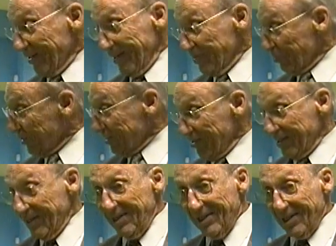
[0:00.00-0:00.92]
That's what they
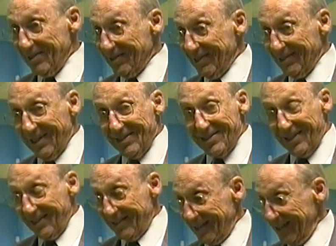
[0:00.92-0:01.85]
said. They said, "That's
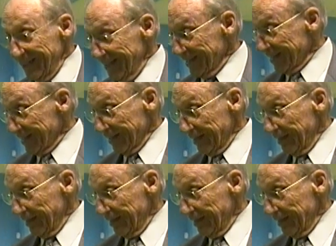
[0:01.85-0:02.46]
not science."